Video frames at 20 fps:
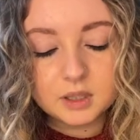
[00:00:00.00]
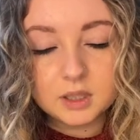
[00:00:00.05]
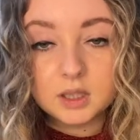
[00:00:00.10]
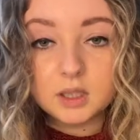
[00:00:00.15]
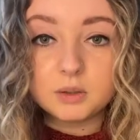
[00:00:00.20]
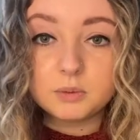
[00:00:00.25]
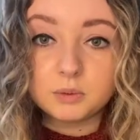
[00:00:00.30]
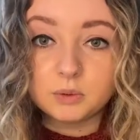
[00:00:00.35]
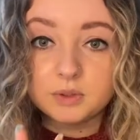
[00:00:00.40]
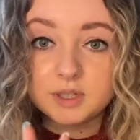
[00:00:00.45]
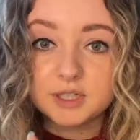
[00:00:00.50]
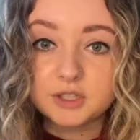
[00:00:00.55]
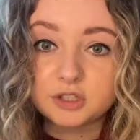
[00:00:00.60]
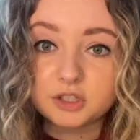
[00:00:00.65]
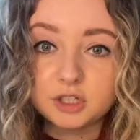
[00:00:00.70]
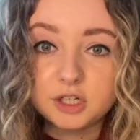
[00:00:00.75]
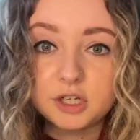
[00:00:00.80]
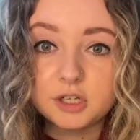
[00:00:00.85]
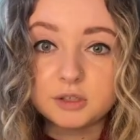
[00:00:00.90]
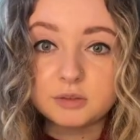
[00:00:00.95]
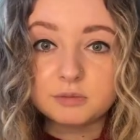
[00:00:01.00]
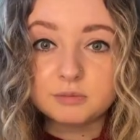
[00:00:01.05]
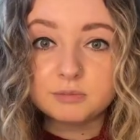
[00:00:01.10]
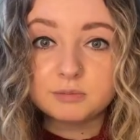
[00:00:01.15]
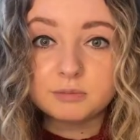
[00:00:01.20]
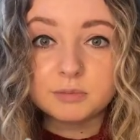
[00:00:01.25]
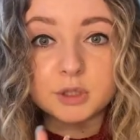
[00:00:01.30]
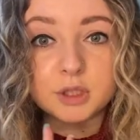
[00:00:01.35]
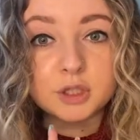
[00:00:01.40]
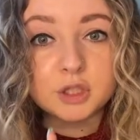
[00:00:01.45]
Well, that's 2,
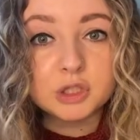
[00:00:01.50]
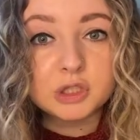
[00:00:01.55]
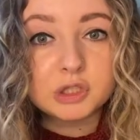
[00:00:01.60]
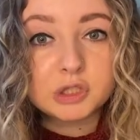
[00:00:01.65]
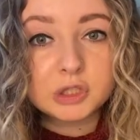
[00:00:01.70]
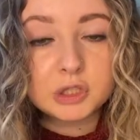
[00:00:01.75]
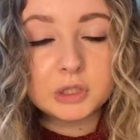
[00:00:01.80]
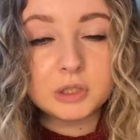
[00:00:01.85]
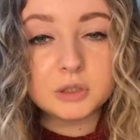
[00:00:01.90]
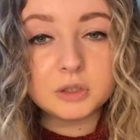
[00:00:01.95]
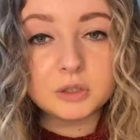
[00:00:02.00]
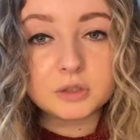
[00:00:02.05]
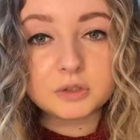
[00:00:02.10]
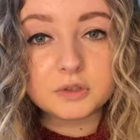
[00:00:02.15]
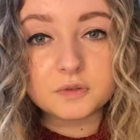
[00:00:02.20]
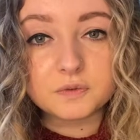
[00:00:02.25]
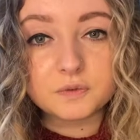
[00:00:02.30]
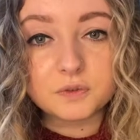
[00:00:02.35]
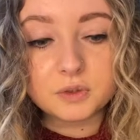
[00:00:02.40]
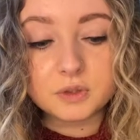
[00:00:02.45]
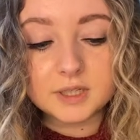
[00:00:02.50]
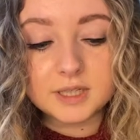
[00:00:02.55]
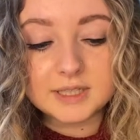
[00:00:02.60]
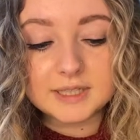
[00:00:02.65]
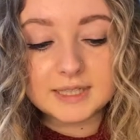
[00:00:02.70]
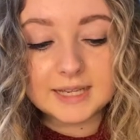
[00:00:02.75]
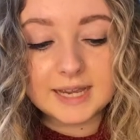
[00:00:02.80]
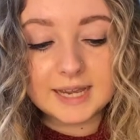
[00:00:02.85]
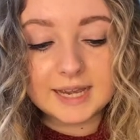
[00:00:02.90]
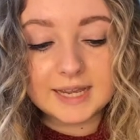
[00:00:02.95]
because 2 lots of 4 is
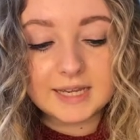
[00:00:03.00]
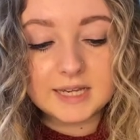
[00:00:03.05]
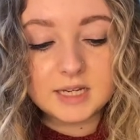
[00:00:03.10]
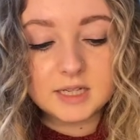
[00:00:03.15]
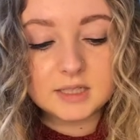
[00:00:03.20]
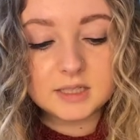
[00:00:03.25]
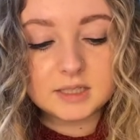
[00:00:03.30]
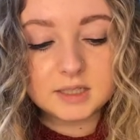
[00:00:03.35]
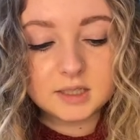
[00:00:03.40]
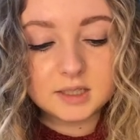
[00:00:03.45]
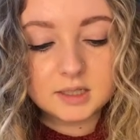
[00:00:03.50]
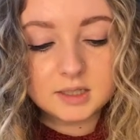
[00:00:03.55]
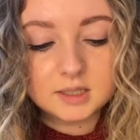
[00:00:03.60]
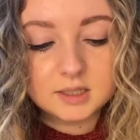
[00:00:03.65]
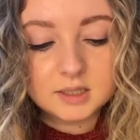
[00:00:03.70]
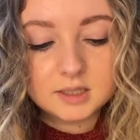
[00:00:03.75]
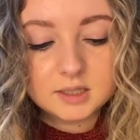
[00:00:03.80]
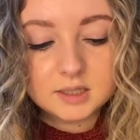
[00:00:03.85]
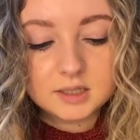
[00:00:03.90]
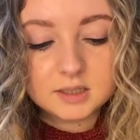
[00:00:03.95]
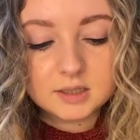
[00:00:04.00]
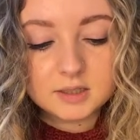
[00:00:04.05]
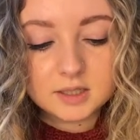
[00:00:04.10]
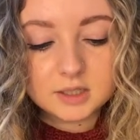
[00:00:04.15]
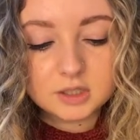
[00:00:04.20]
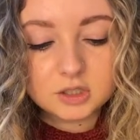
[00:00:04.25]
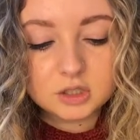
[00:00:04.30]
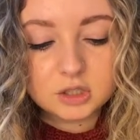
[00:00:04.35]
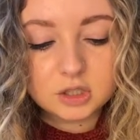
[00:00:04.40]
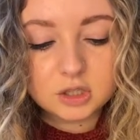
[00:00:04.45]
8. So that's
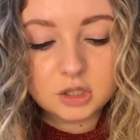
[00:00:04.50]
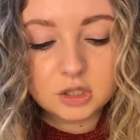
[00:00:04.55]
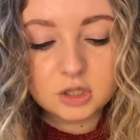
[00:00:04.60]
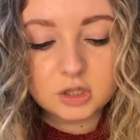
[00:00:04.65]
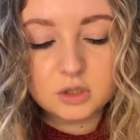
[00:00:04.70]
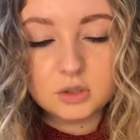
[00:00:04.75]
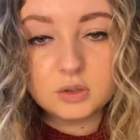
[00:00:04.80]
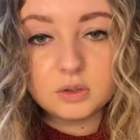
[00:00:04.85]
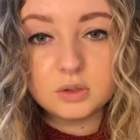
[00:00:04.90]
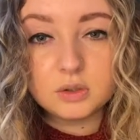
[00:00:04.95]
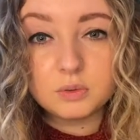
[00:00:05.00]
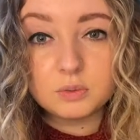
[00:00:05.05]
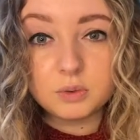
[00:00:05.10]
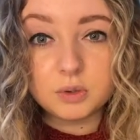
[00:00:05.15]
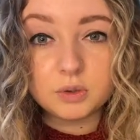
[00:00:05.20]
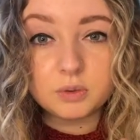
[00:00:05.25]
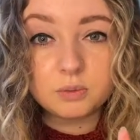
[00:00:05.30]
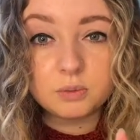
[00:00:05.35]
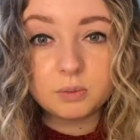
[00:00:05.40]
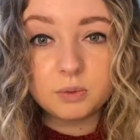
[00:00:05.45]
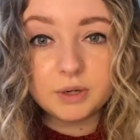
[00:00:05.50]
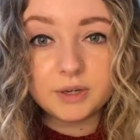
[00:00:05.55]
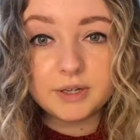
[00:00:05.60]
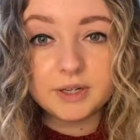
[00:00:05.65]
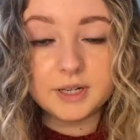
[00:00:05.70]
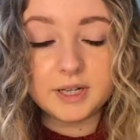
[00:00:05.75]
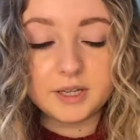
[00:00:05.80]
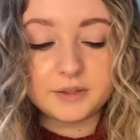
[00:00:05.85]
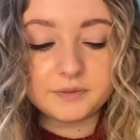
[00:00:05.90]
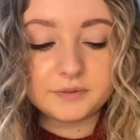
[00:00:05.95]
2 with 1
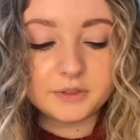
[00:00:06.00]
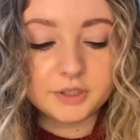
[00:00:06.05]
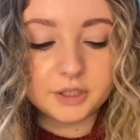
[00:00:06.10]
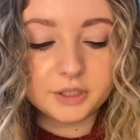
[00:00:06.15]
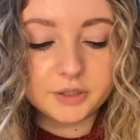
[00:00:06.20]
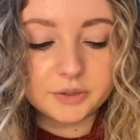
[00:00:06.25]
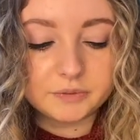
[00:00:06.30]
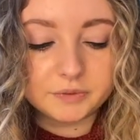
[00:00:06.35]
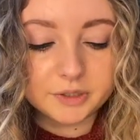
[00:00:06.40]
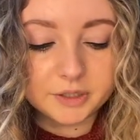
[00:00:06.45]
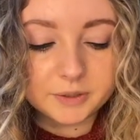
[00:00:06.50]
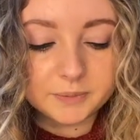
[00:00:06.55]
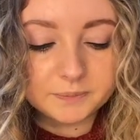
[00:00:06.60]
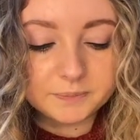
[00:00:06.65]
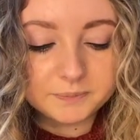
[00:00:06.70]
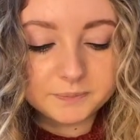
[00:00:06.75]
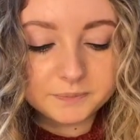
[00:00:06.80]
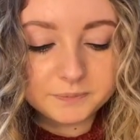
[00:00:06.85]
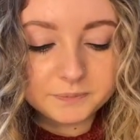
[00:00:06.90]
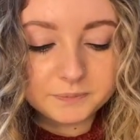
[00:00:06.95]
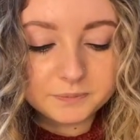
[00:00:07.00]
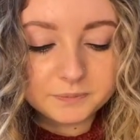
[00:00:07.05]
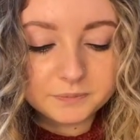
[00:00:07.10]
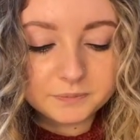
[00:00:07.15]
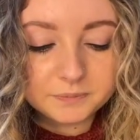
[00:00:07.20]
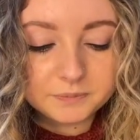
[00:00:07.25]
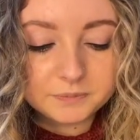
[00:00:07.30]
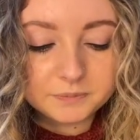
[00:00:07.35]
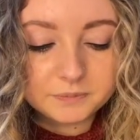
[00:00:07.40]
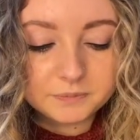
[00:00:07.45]
left over,
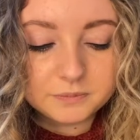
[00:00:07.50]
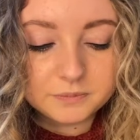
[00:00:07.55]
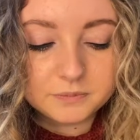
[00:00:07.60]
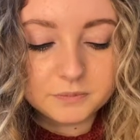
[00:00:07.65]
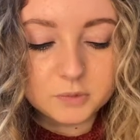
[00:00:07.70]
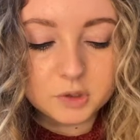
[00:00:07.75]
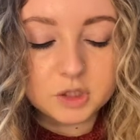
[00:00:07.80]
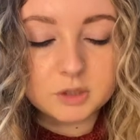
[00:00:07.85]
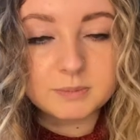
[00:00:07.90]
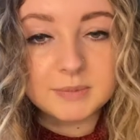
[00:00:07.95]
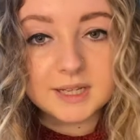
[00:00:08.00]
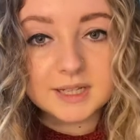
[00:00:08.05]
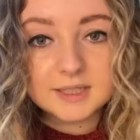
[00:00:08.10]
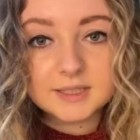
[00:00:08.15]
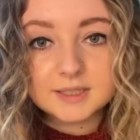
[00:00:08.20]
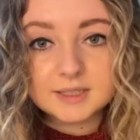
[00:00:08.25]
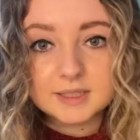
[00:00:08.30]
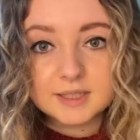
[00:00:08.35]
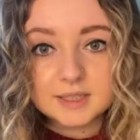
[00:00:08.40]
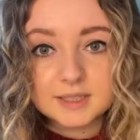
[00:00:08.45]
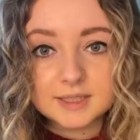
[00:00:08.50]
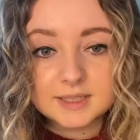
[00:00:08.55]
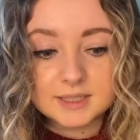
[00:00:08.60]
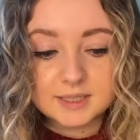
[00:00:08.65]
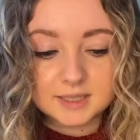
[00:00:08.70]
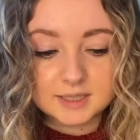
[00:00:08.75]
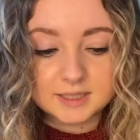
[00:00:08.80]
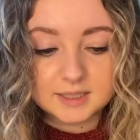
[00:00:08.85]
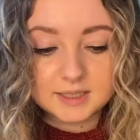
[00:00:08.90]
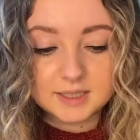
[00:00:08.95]
which makes
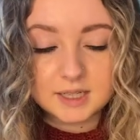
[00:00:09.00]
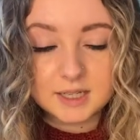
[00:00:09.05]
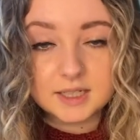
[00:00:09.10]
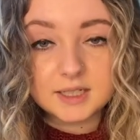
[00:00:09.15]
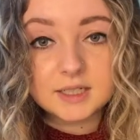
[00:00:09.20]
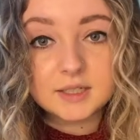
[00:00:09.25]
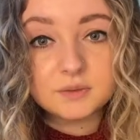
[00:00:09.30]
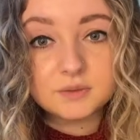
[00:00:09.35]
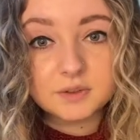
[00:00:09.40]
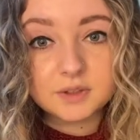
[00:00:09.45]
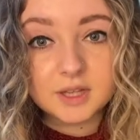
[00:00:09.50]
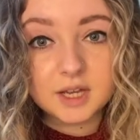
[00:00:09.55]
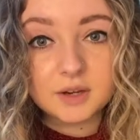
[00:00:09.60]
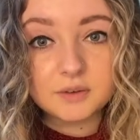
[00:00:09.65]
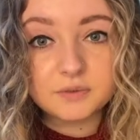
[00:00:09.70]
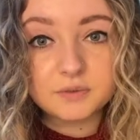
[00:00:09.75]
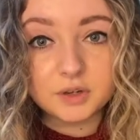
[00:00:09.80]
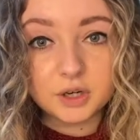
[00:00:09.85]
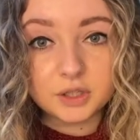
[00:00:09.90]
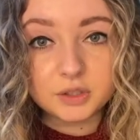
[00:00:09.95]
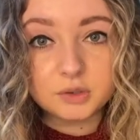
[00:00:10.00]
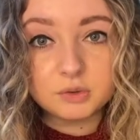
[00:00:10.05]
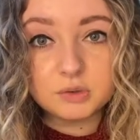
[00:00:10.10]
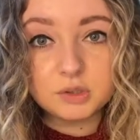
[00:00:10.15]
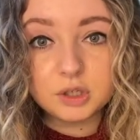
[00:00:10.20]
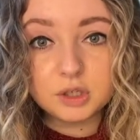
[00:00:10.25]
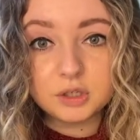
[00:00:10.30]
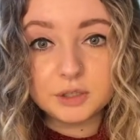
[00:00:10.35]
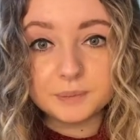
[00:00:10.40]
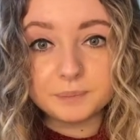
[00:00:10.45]
16 for that final
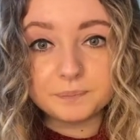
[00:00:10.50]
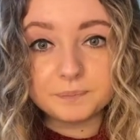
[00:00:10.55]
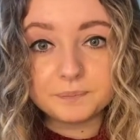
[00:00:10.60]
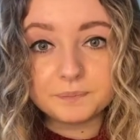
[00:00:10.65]
column.